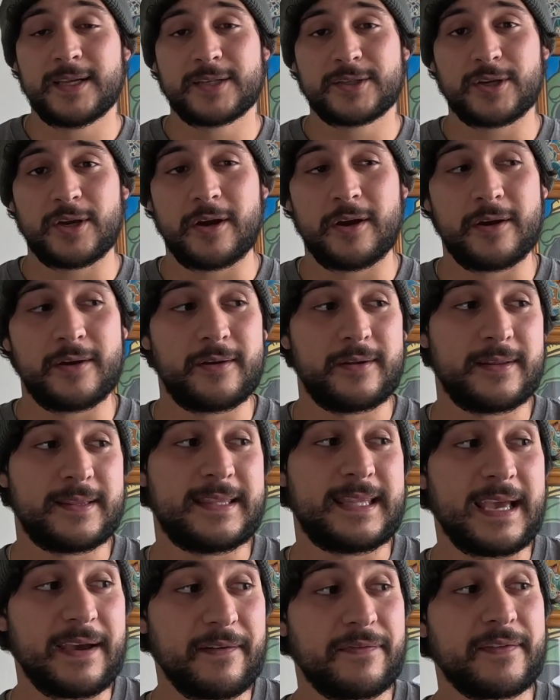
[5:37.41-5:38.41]
So
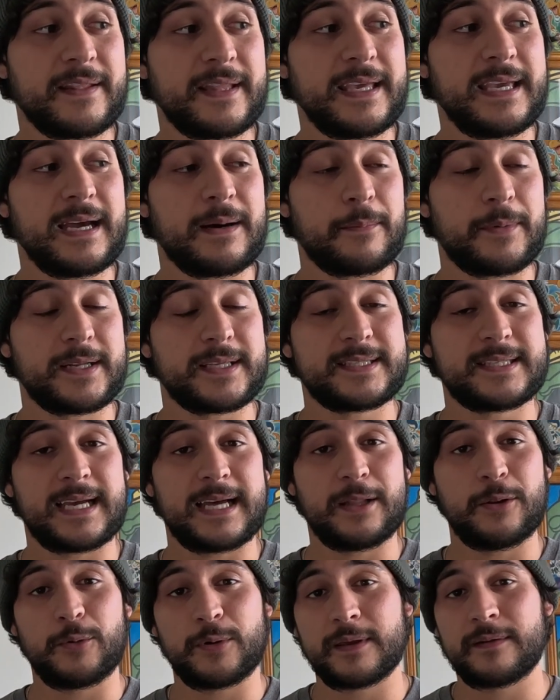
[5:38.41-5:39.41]
definitely I'm gonna
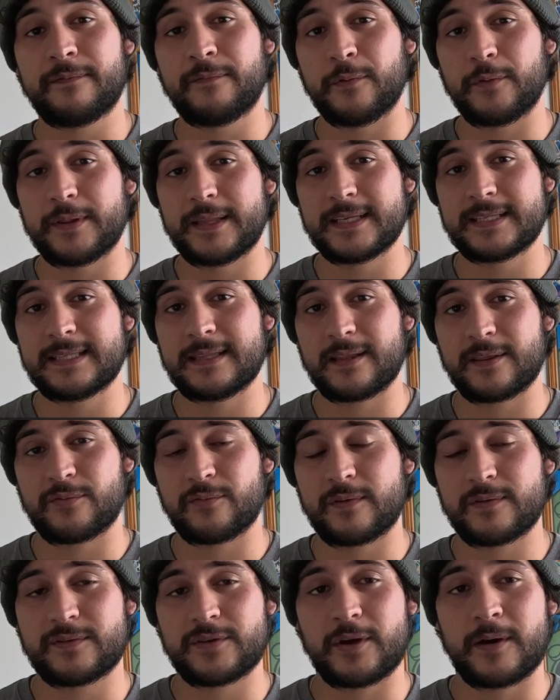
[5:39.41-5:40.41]
start looking for this in the
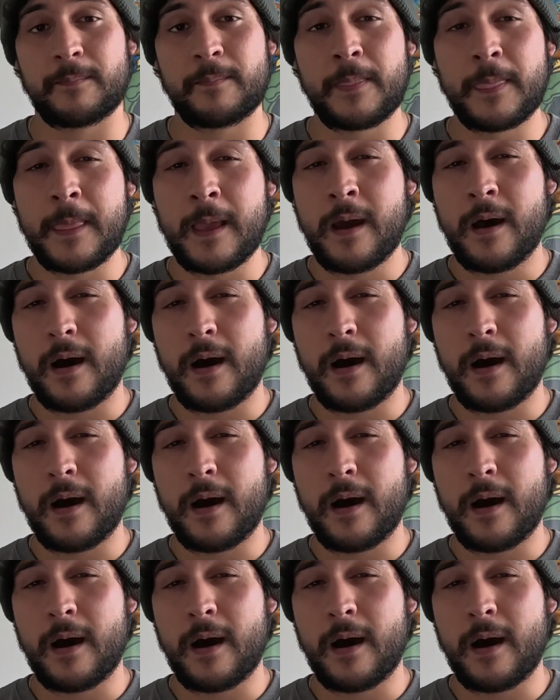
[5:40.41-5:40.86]
thrift shop.